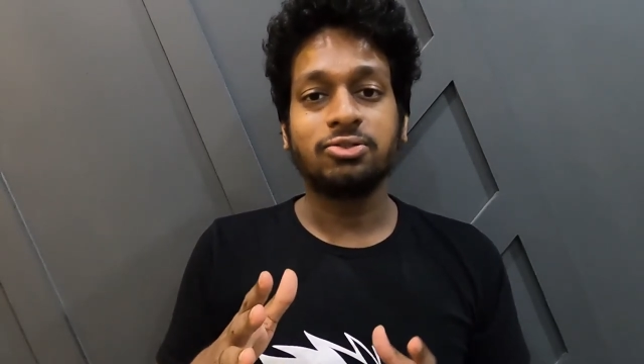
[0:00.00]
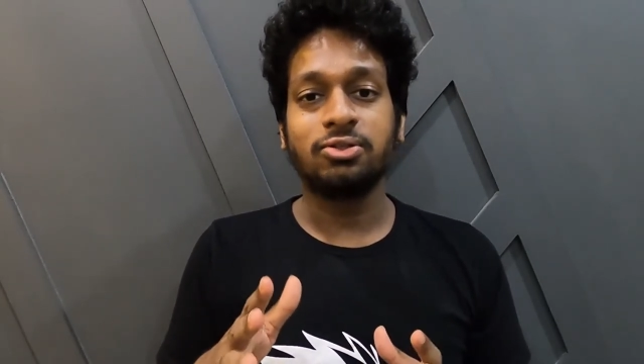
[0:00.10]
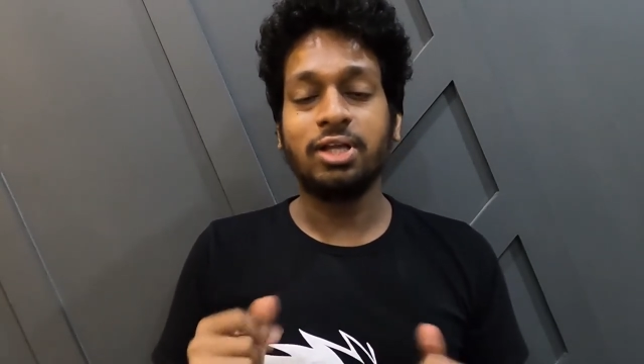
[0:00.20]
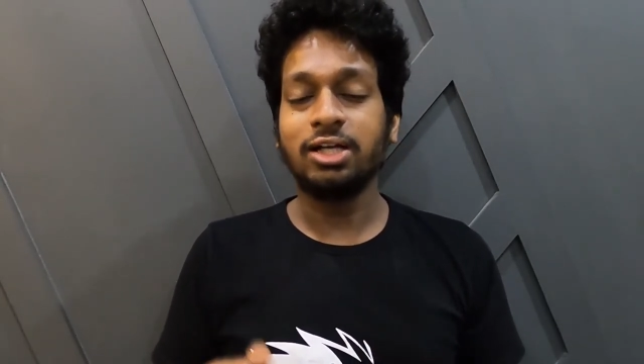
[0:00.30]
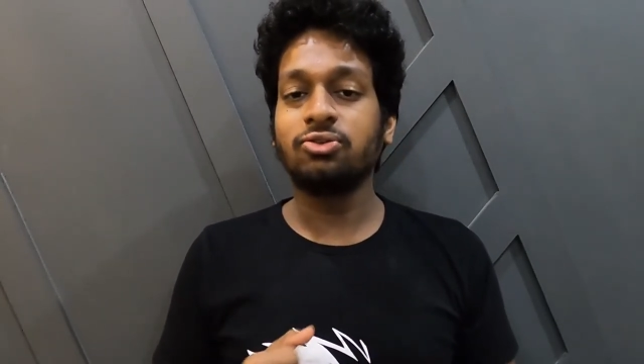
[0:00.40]

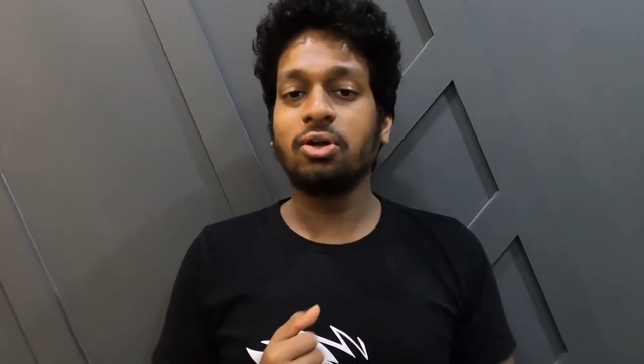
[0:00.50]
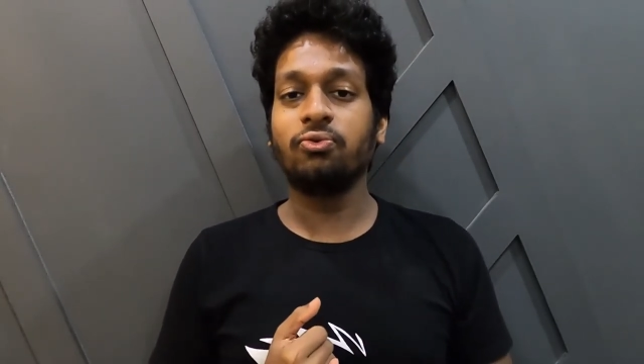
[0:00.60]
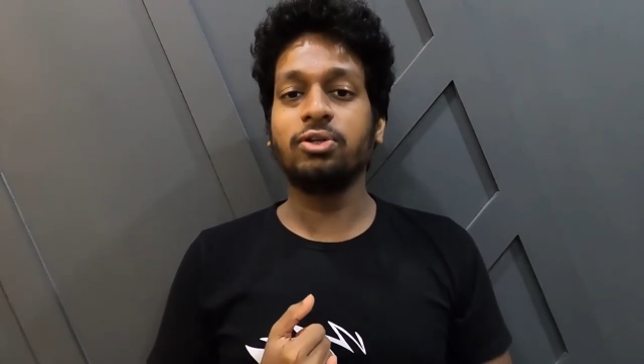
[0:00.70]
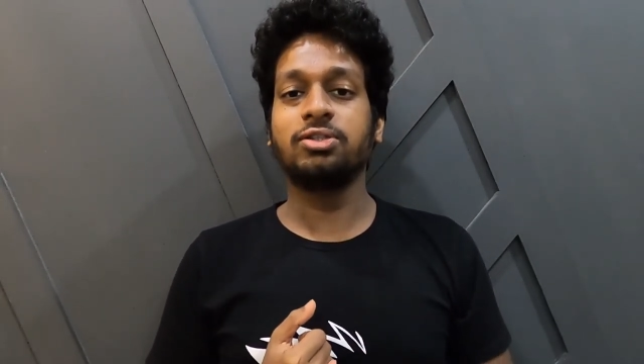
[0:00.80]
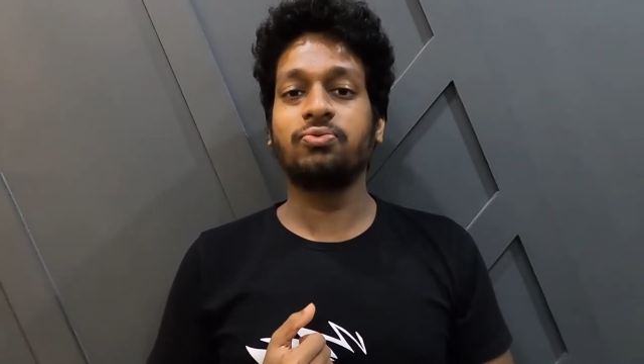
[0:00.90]
So that's all
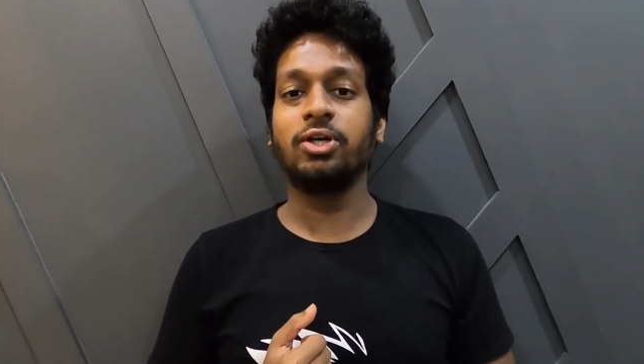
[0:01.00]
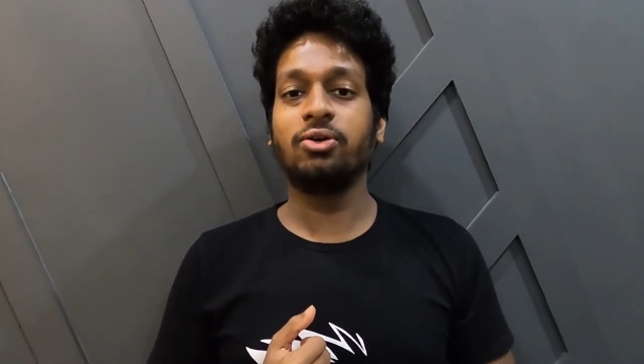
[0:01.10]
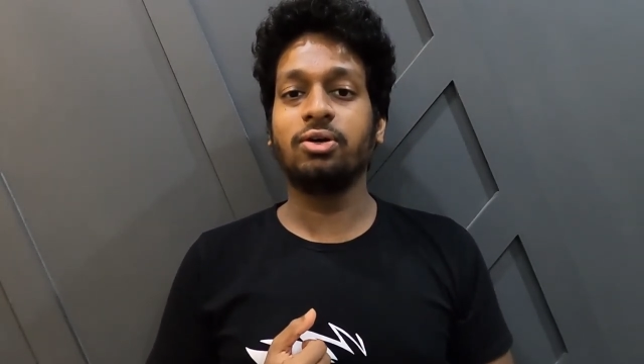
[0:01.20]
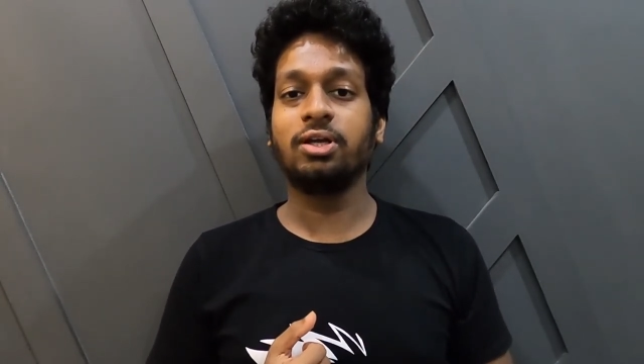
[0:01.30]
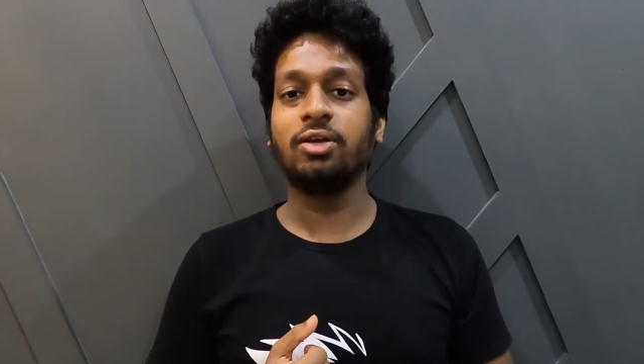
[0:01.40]
for this
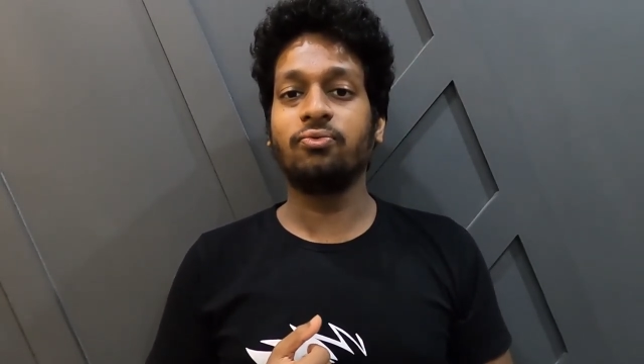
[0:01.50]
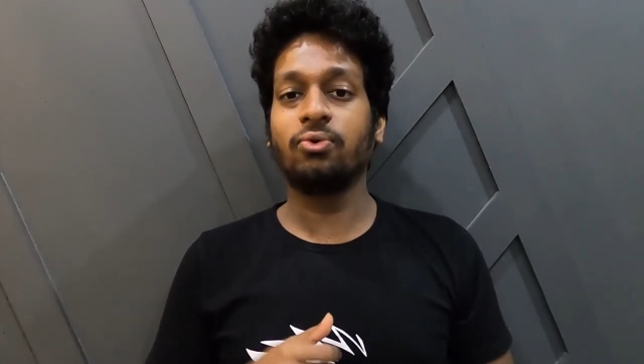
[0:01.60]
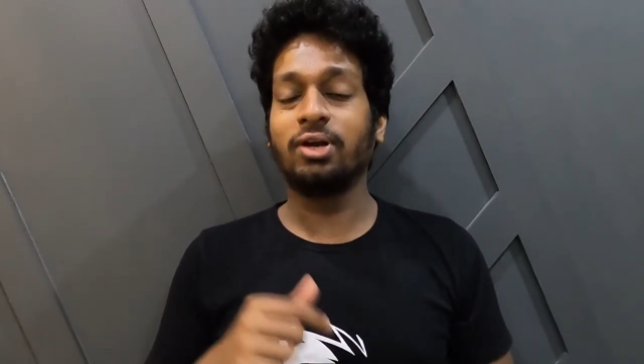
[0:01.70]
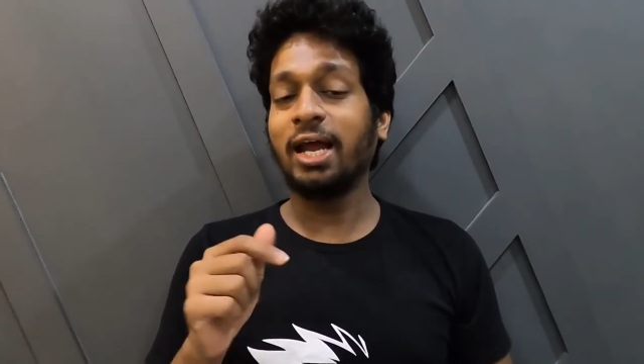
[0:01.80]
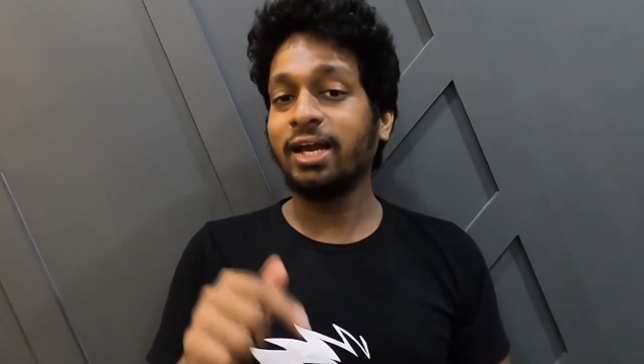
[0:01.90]
video. If
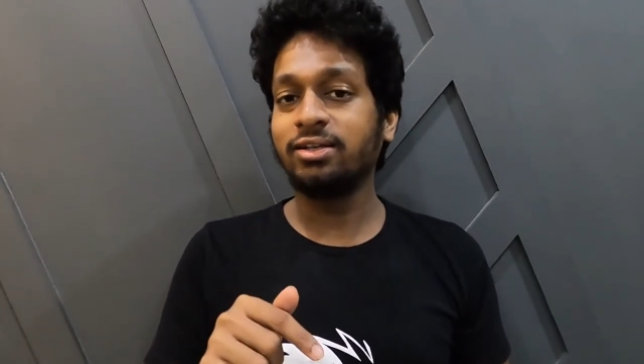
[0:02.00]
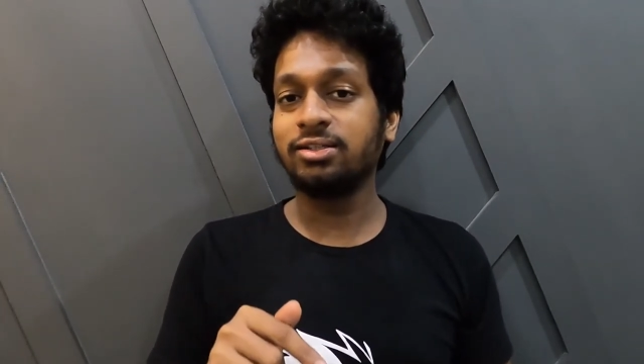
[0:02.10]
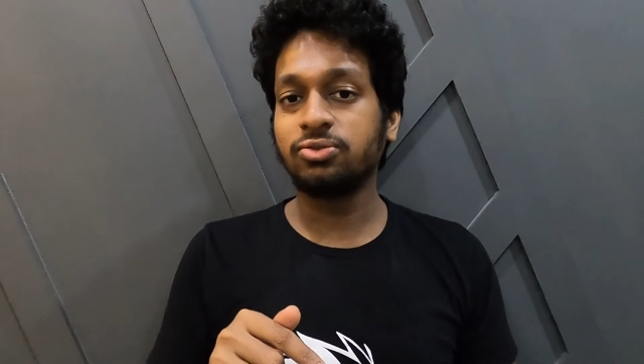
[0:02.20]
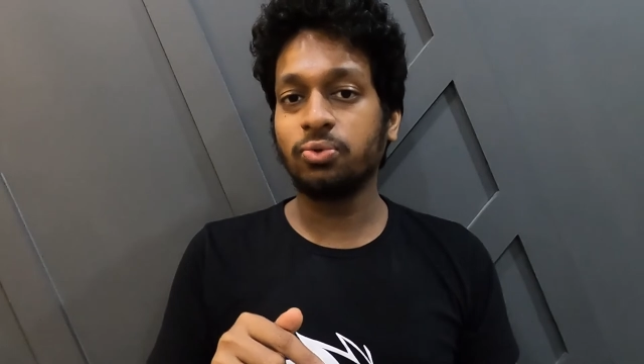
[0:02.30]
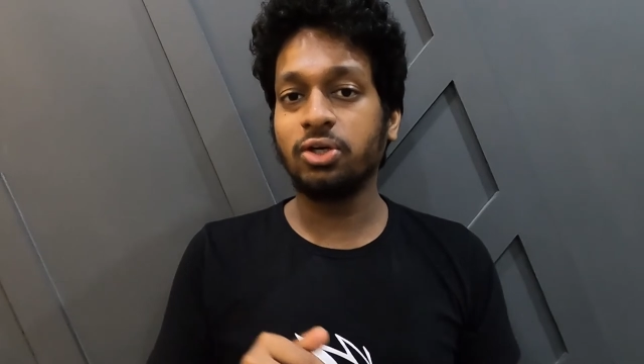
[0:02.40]
you liked
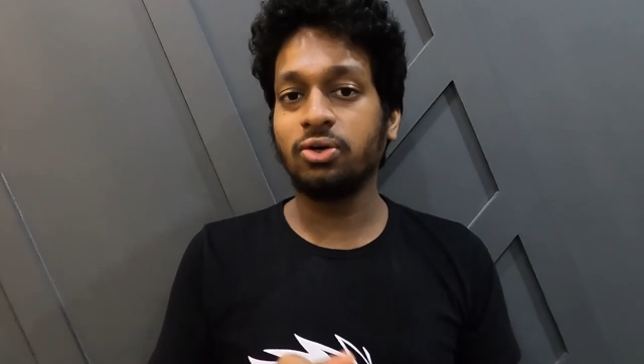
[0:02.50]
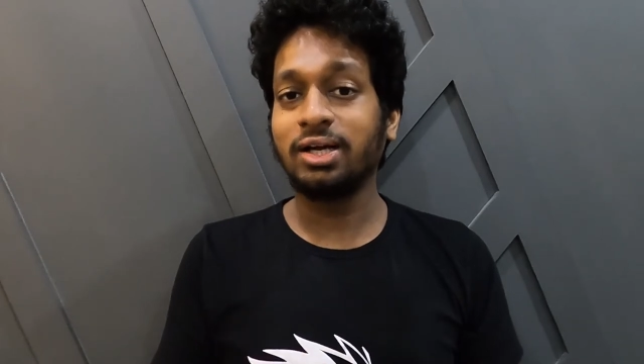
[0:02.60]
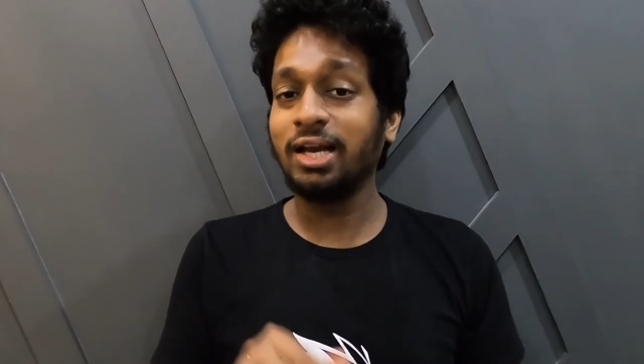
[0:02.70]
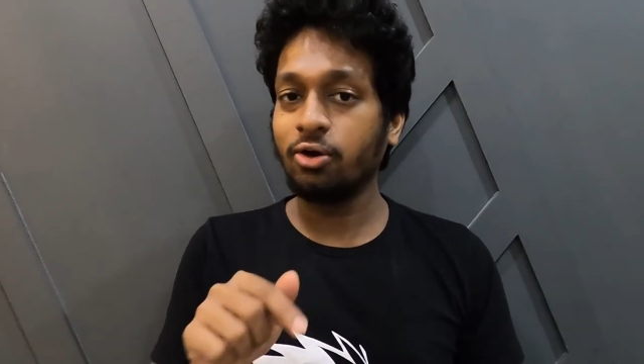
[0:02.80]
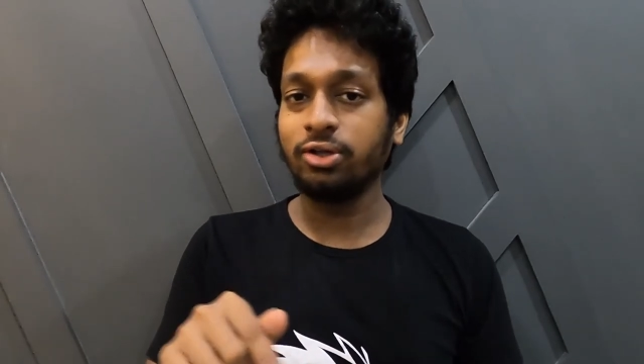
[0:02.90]
this video,
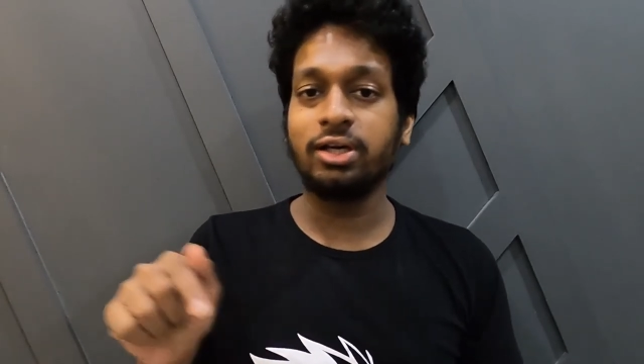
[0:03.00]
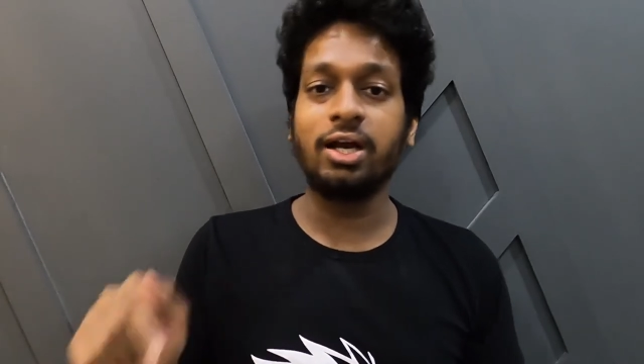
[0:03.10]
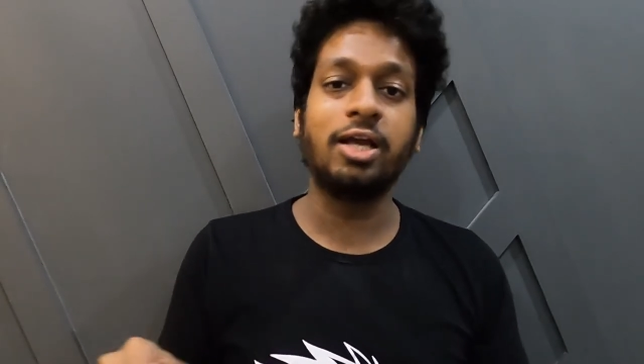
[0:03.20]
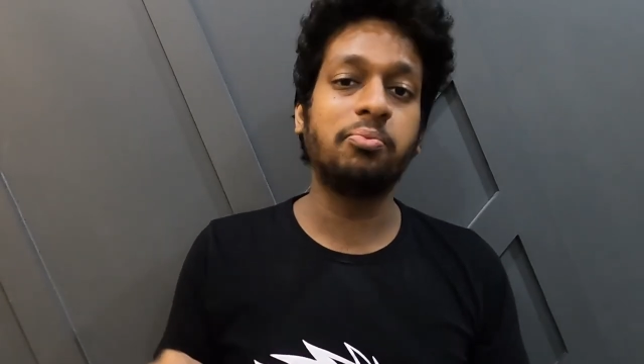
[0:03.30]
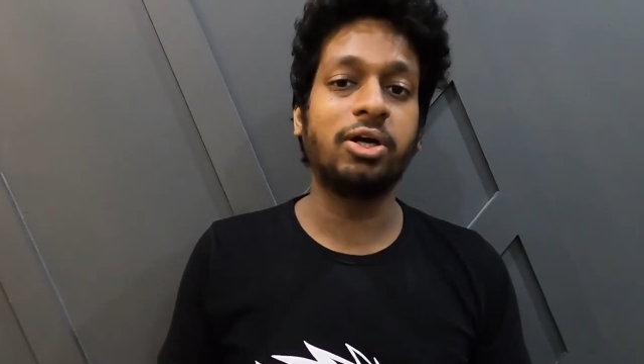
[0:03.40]
click on
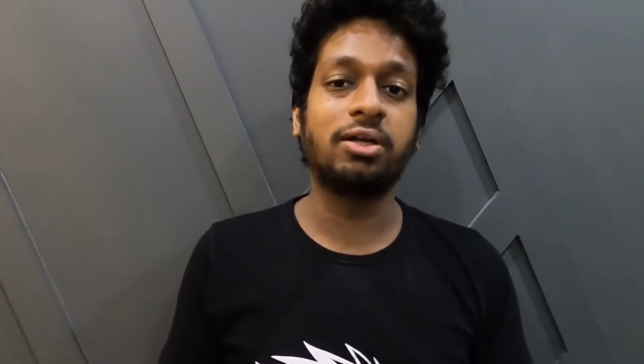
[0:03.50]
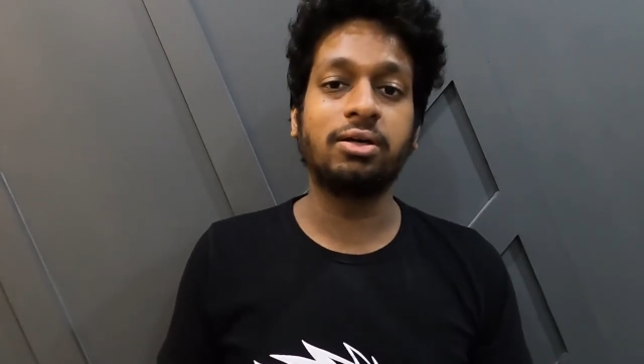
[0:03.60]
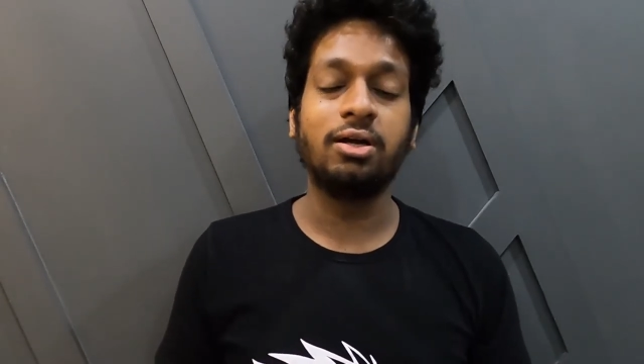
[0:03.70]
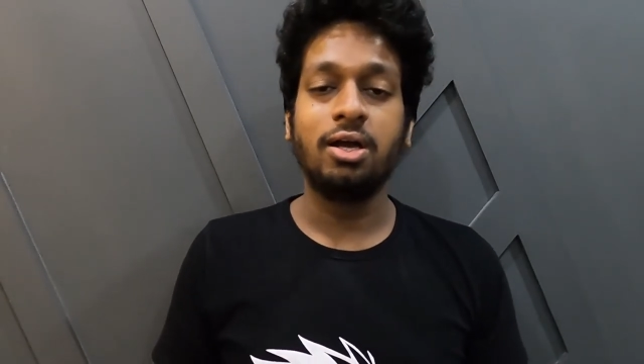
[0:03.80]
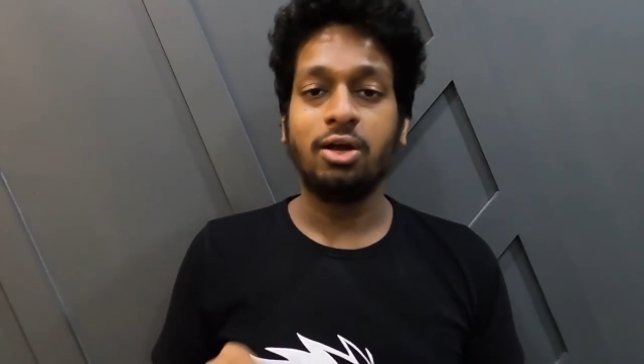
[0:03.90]
that like button,